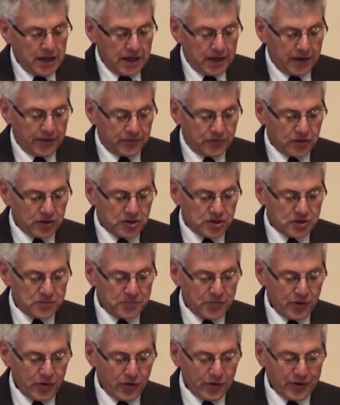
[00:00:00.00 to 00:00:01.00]
If the
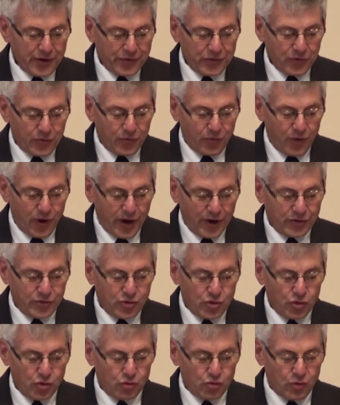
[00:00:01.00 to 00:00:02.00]
Spirit of the one
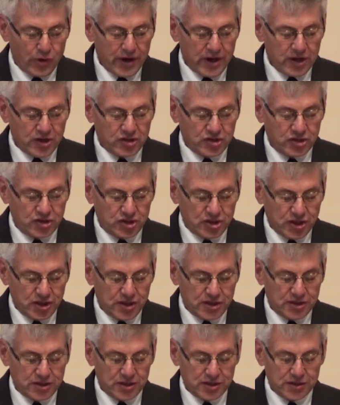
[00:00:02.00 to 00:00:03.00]
who raised
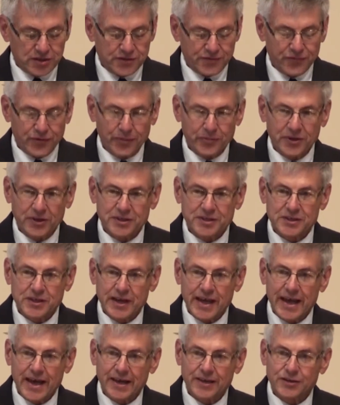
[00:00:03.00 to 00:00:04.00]
Jesus from the
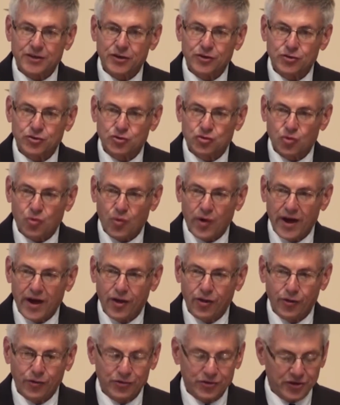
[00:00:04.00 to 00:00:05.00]
dead
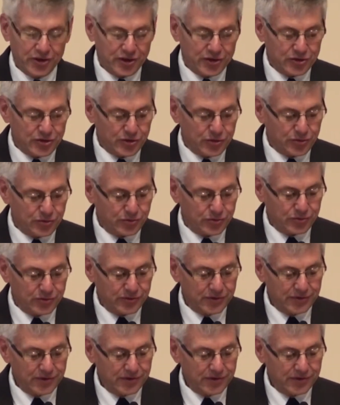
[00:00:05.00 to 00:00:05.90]
dwells in you,